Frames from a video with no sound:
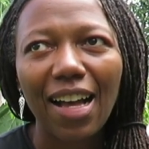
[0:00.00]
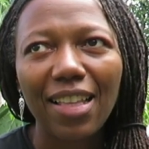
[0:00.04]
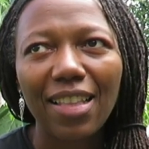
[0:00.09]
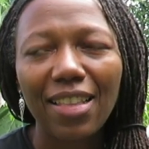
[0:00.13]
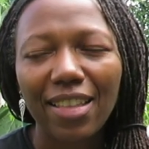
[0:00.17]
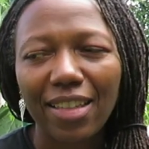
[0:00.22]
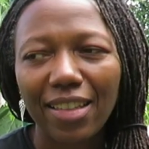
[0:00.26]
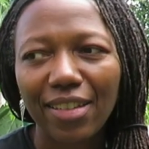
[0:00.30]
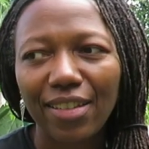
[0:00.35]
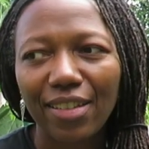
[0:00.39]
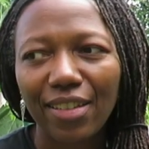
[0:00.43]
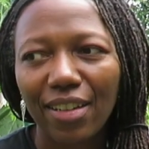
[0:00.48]

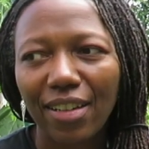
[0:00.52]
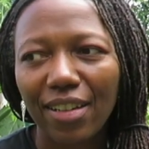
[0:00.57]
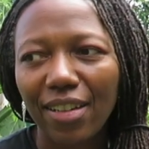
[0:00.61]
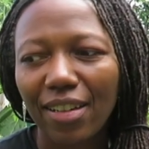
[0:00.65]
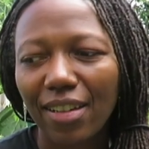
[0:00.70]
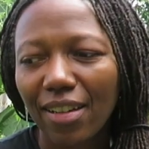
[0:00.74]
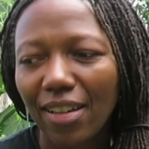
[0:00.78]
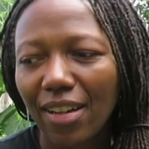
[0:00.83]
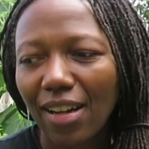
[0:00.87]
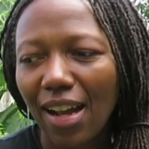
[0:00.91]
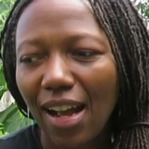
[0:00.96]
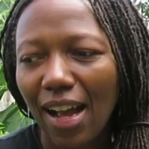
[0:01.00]
this
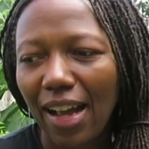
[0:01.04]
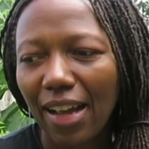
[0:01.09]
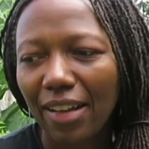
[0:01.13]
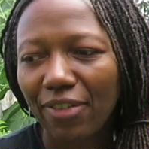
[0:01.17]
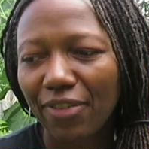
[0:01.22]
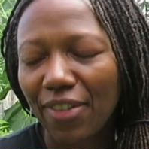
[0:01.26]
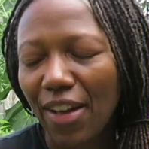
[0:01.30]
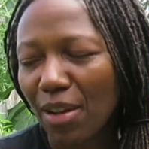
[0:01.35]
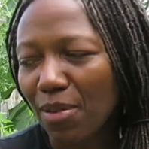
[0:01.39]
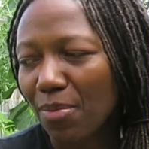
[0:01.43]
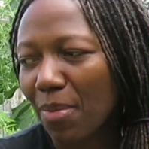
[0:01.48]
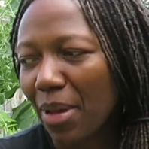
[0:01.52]
year I
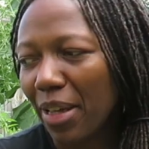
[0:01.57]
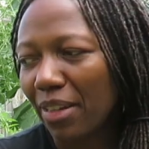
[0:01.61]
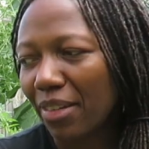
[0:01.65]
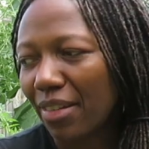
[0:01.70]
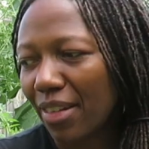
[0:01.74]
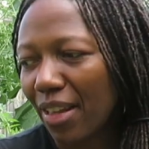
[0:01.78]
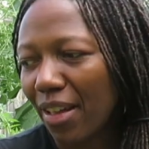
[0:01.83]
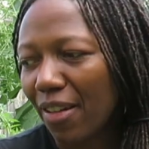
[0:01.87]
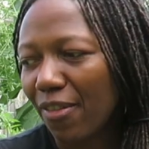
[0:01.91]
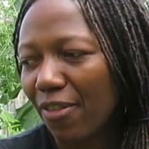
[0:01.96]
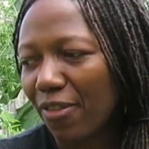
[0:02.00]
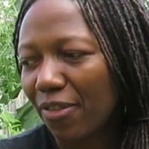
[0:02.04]
found
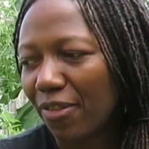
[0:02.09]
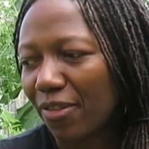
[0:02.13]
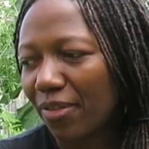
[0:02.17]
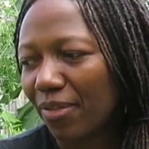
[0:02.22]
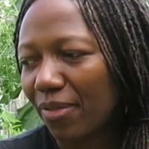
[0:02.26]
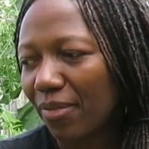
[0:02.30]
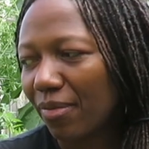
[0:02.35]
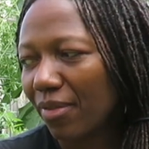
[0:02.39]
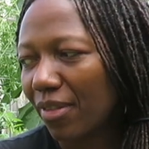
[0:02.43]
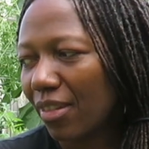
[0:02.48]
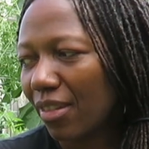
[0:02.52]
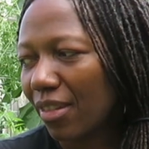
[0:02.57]
myself
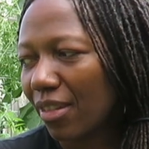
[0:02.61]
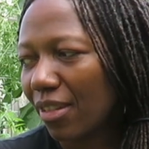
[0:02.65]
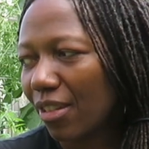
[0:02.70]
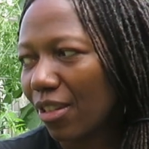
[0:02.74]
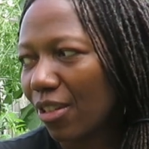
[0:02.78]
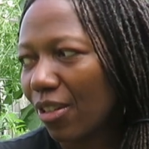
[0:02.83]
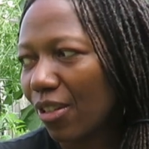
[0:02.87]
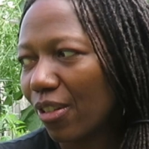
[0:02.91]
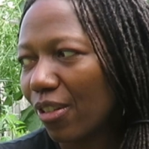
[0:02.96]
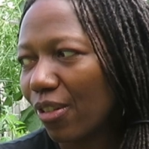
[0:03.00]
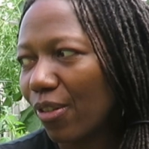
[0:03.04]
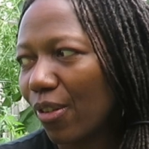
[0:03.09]

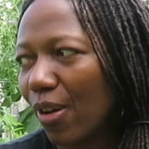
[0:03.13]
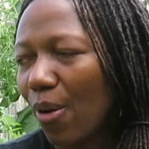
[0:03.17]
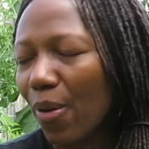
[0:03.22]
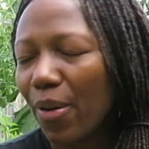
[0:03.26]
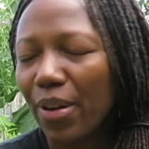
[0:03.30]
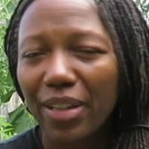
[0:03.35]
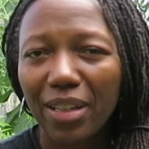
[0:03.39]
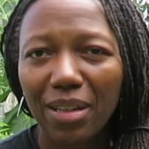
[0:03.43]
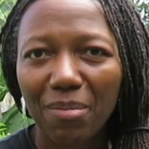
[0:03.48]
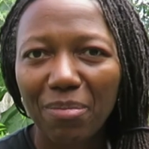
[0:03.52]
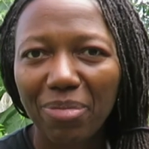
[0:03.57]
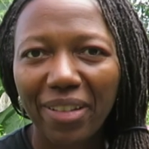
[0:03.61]

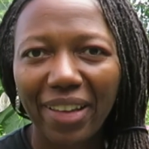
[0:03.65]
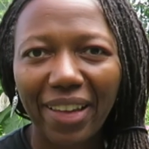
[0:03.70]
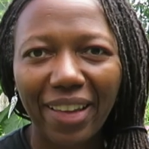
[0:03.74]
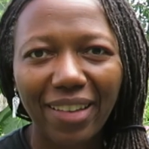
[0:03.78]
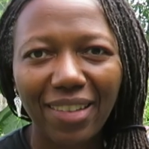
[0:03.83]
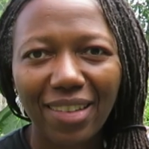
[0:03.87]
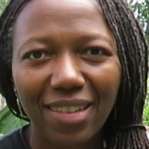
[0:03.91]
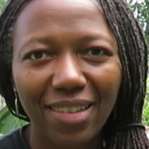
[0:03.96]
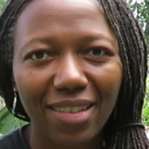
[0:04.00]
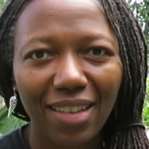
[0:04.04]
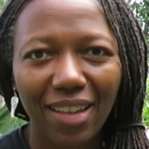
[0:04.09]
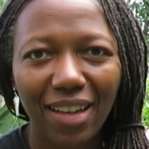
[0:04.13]
growing in
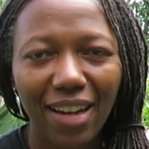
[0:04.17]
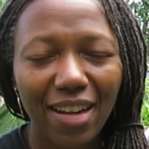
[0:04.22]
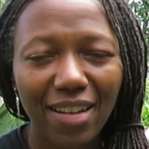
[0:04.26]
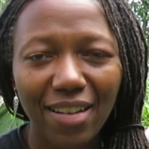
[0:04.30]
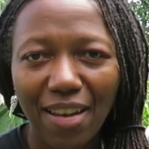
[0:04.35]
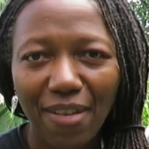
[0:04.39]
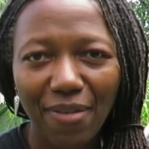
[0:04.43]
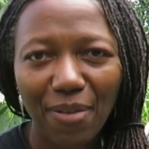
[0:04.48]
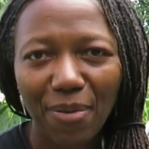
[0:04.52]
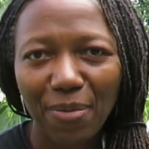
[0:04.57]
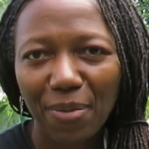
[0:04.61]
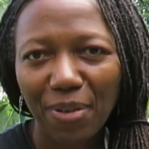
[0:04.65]
places that I
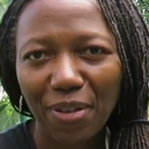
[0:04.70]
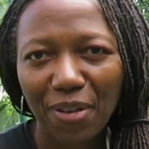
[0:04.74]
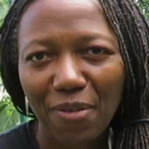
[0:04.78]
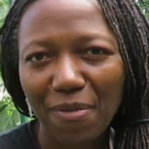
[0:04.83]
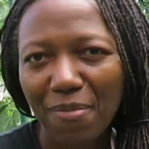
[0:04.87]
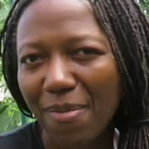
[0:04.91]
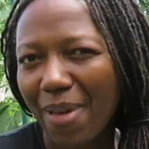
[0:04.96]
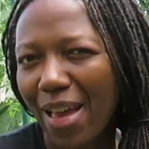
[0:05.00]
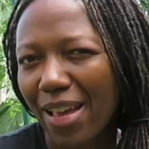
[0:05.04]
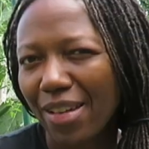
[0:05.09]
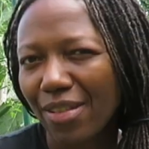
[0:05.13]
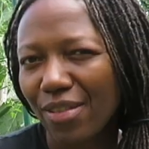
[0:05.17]
never would have
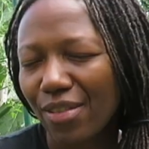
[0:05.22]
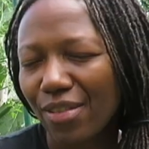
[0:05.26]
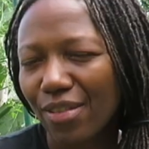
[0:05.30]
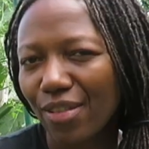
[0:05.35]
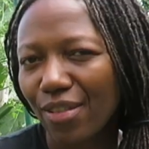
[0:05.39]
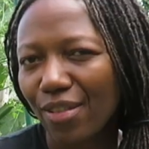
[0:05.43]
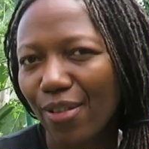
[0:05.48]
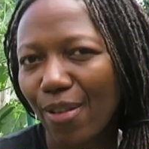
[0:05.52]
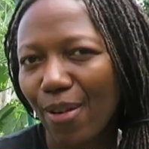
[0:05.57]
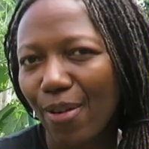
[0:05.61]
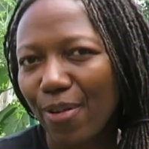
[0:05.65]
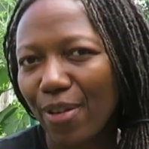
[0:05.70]

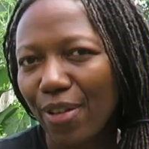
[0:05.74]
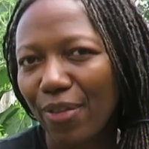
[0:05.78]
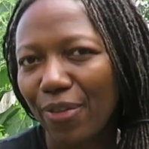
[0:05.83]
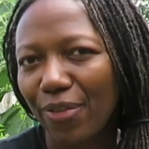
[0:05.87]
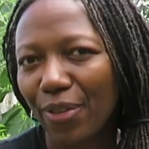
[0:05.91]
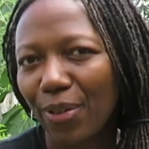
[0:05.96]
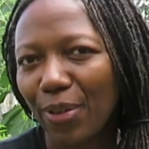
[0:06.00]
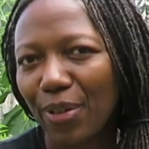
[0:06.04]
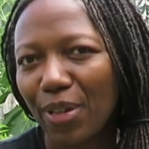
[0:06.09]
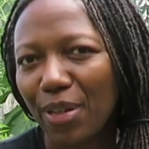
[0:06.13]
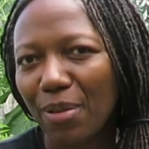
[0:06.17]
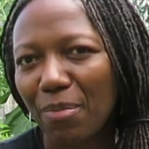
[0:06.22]
imagined growing
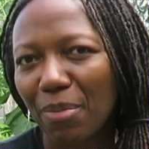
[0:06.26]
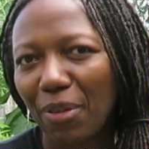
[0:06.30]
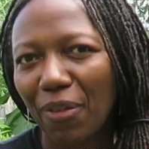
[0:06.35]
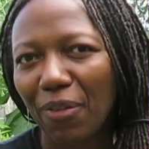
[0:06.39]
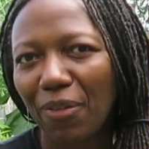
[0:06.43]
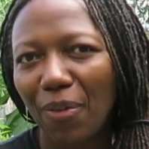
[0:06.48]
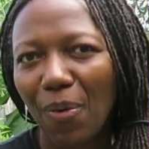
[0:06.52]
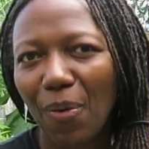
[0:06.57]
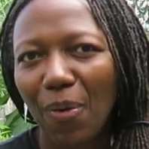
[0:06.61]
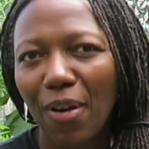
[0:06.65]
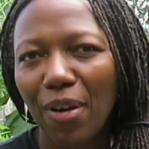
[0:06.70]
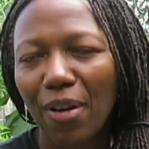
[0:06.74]
food in
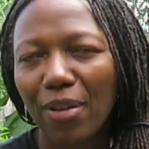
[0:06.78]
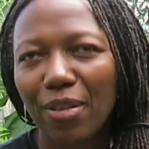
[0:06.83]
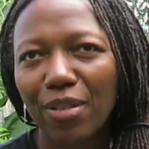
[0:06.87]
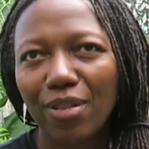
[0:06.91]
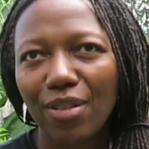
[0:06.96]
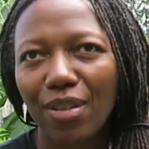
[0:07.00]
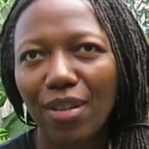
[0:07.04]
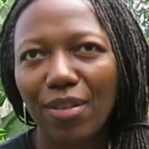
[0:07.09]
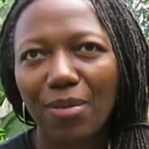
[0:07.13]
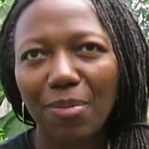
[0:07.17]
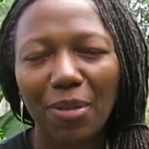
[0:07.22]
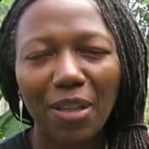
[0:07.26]
before,
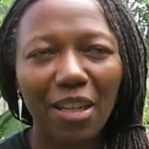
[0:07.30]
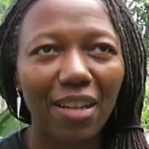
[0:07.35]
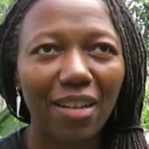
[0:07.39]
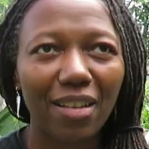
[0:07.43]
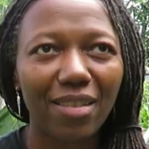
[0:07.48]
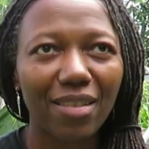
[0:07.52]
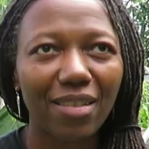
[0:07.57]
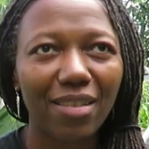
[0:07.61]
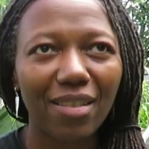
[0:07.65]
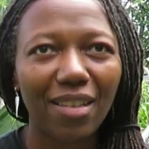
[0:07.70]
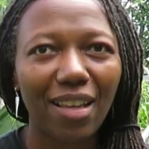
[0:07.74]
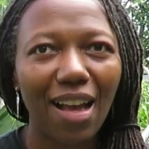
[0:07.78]
just
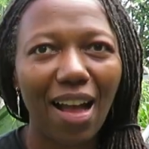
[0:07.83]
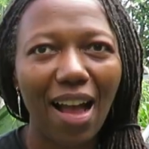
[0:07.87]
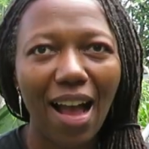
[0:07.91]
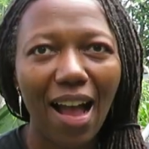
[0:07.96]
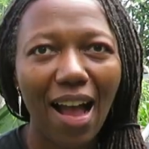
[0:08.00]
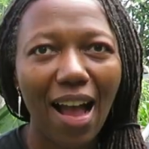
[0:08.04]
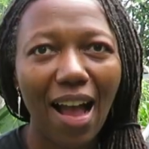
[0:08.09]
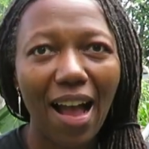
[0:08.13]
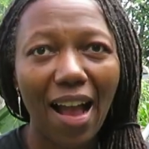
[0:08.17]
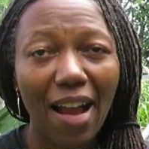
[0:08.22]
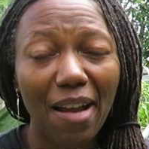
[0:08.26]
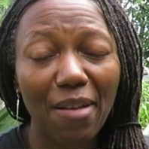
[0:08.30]
because
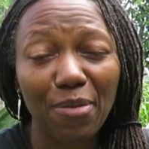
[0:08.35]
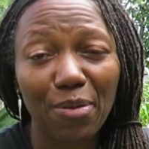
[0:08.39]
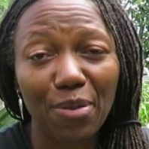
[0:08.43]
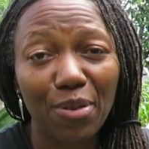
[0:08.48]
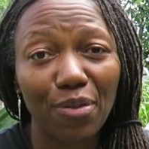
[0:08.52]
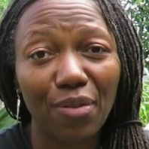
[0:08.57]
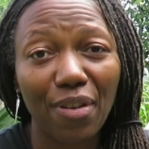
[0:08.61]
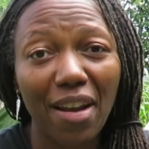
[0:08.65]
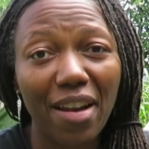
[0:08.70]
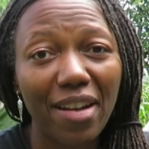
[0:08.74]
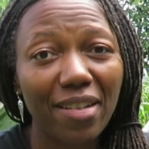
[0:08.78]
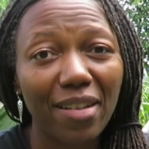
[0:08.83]
I was
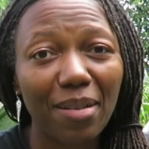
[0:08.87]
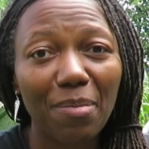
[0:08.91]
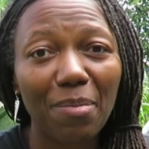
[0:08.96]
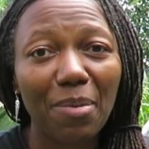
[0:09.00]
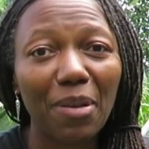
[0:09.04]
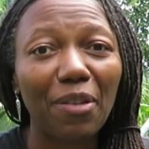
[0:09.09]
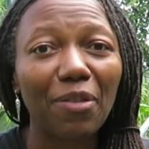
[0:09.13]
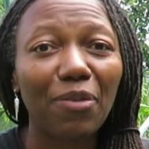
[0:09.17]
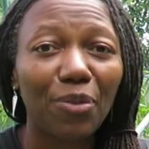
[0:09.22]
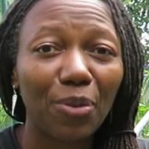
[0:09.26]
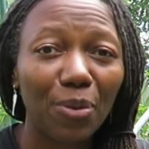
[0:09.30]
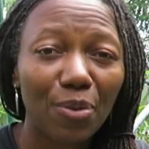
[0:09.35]
trying to
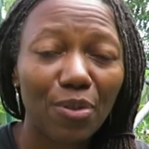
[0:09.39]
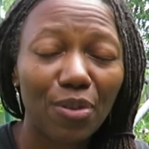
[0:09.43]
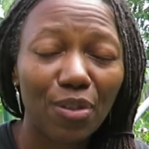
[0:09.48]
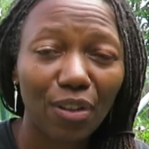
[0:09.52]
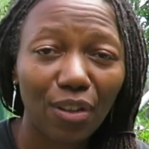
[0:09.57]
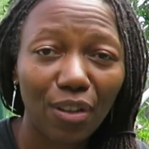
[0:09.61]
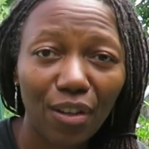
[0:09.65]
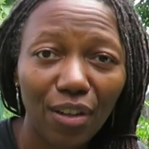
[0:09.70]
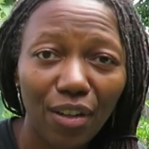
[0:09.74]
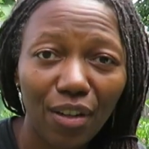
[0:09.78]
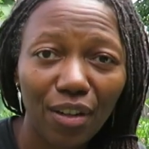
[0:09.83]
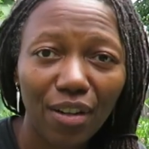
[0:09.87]
be food
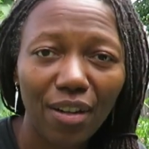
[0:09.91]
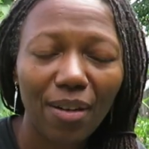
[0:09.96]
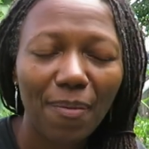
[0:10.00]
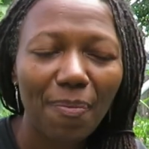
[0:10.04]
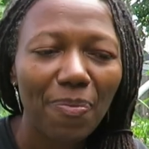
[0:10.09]
secure.